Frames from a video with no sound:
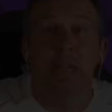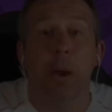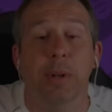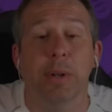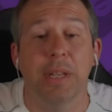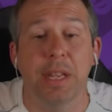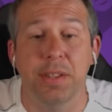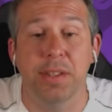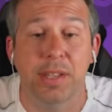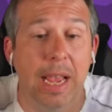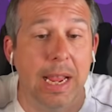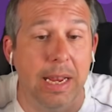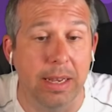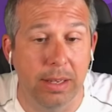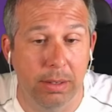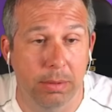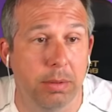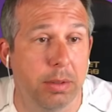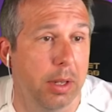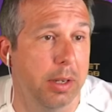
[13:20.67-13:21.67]
Now, I did
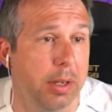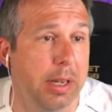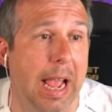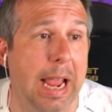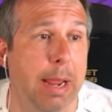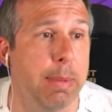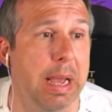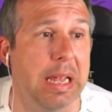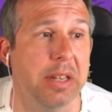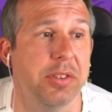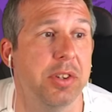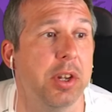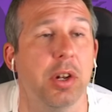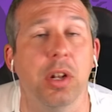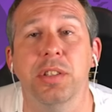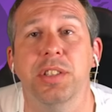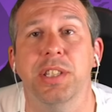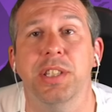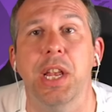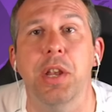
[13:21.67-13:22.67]
say the game has to
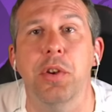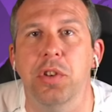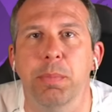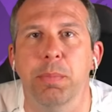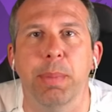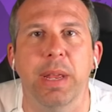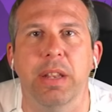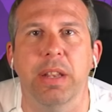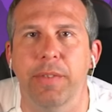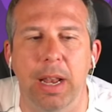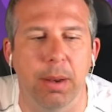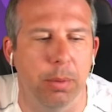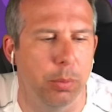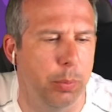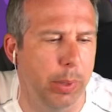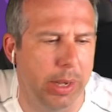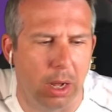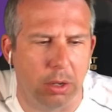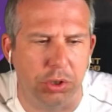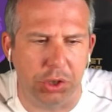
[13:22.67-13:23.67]
continue to be developed.
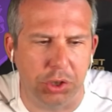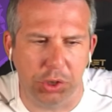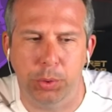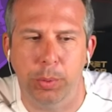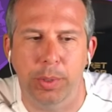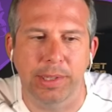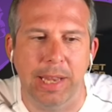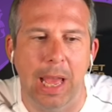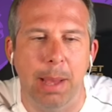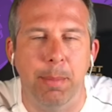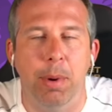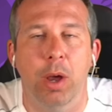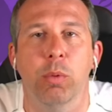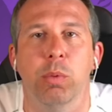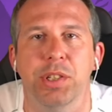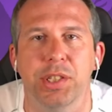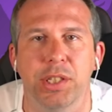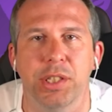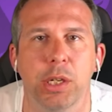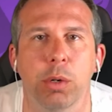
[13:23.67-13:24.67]
We can't just do a demo.
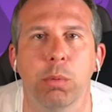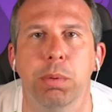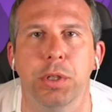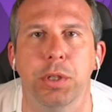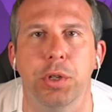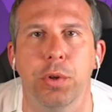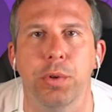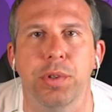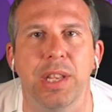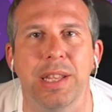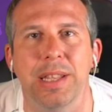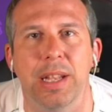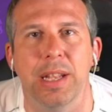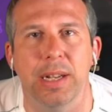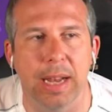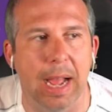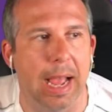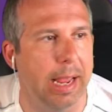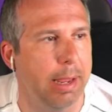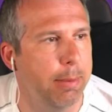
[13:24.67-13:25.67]
We're still producing the
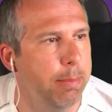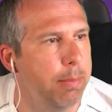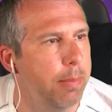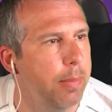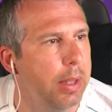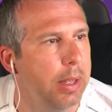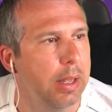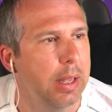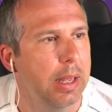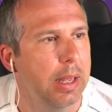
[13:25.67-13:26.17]
game.